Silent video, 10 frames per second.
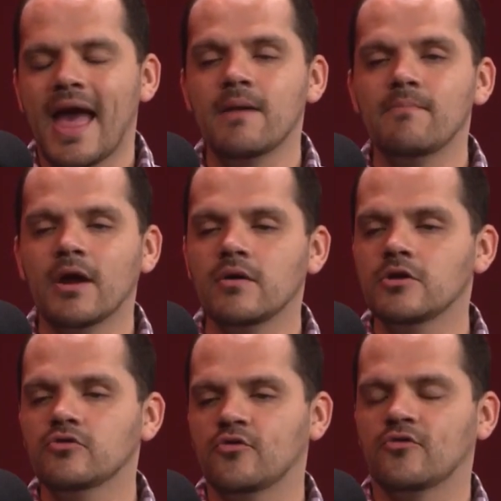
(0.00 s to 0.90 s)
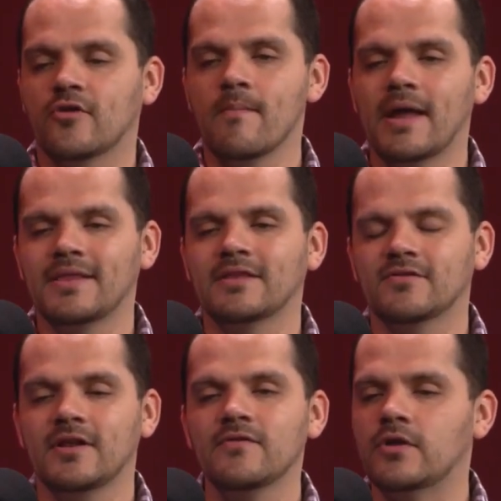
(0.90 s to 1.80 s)
and marry you to somebody that
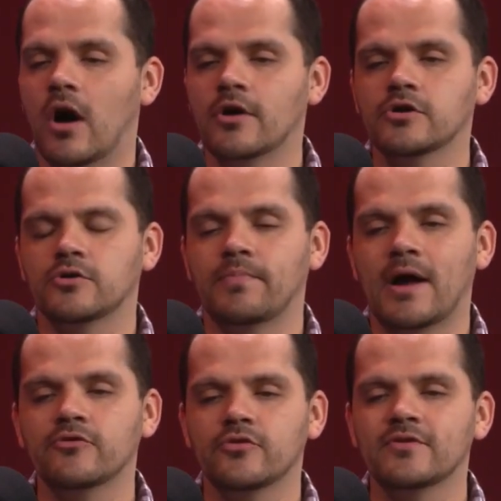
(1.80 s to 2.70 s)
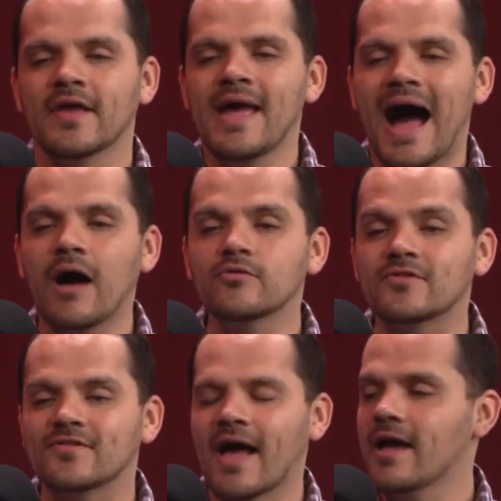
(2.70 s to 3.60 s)
doesn't even honor your boundaries exactly.
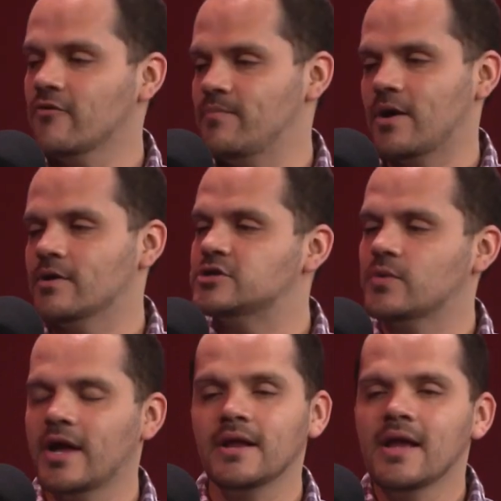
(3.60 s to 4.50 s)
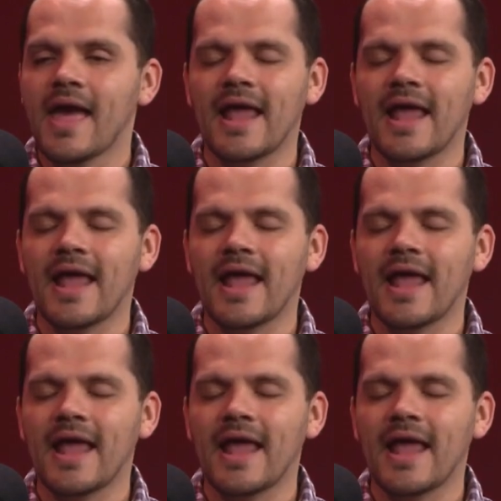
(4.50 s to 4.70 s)
outside of marriage, right? Yeah.